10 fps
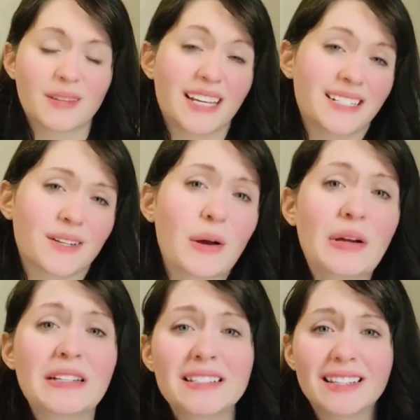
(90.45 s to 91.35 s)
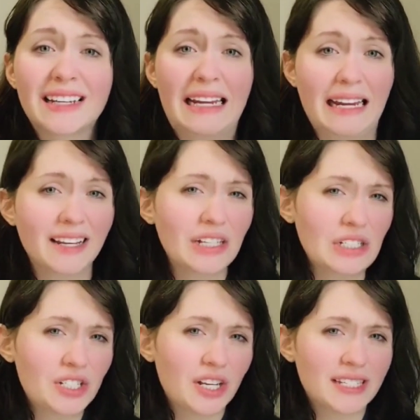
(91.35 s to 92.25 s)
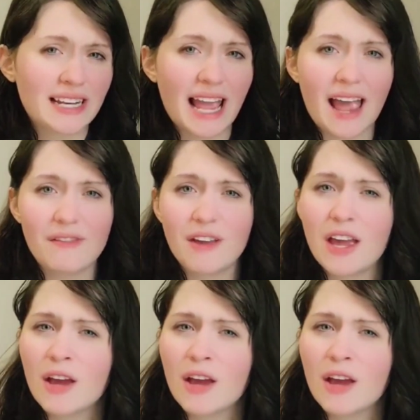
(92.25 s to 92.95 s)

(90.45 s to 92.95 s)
And honestly, English doesn't have